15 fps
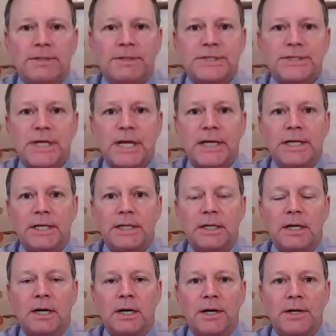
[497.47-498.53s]
the Senate.
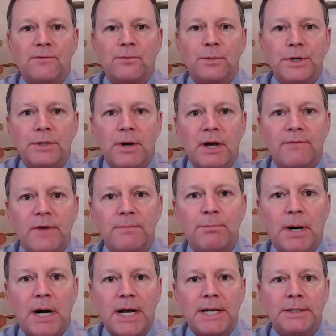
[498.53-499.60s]
If we do have a
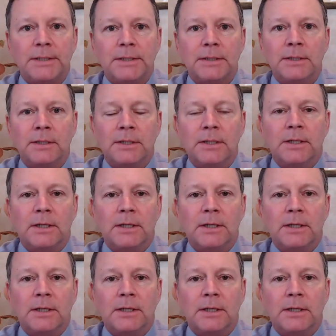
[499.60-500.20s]
Biden